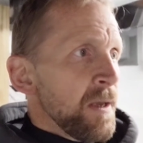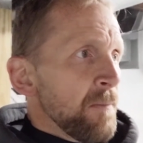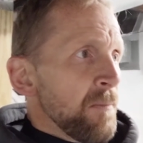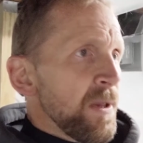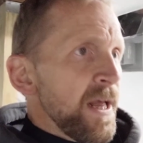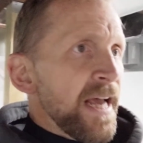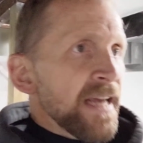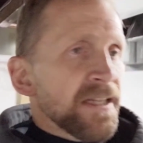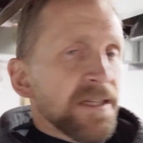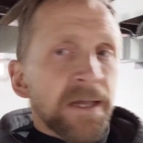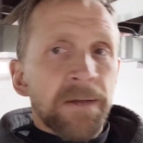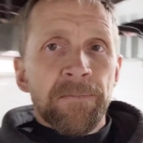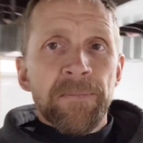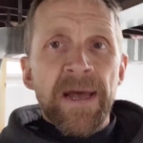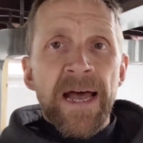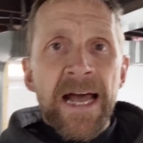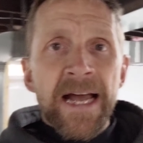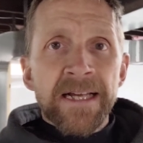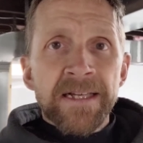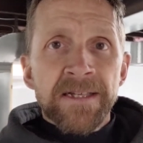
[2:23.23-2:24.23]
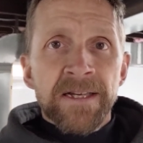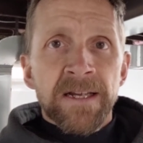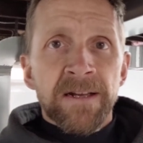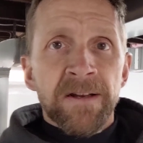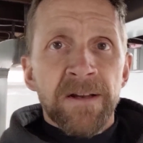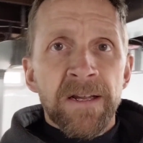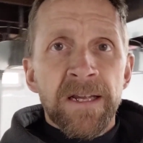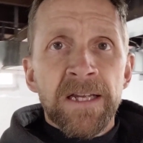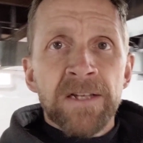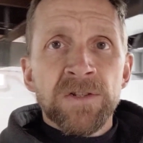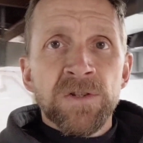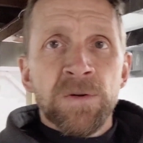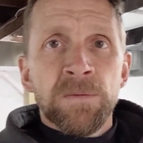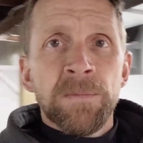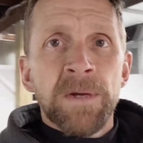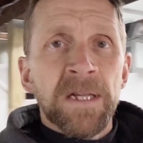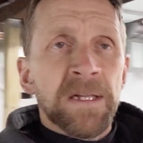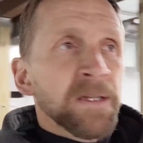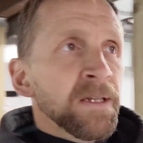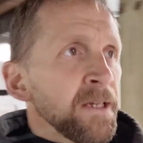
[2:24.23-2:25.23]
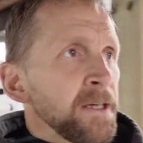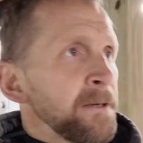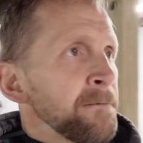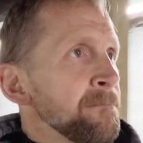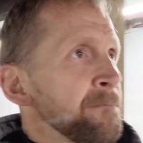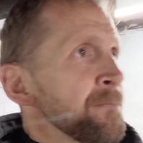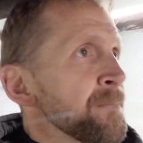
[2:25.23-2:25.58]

plastic bags in intermittently.